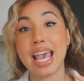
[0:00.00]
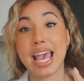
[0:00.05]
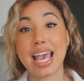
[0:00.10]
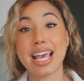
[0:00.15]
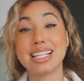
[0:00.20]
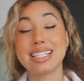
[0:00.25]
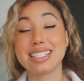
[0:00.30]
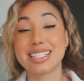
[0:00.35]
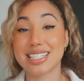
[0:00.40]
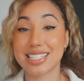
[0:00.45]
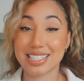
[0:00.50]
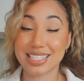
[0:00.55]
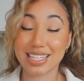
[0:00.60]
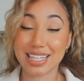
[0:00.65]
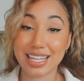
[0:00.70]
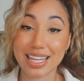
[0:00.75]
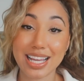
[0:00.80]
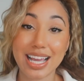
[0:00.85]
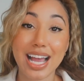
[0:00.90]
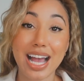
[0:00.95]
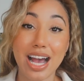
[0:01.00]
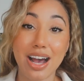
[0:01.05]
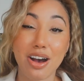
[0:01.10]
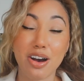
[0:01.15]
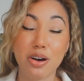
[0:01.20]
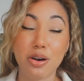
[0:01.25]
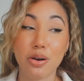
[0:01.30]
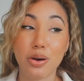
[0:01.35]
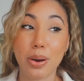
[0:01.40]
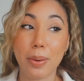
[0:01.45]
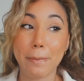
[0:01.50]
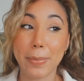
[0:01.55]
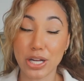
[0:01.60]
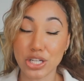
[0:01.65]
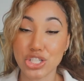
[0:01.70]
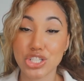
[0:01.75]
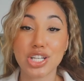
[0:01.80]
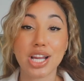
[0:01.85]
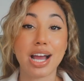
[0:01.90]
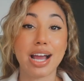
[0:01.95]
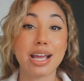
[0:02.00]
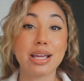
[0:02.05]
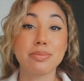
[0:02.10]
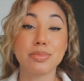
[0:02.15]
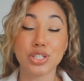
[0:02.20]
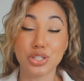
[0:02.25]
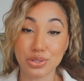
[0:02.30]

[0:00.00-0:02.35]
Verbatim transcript: and see how much time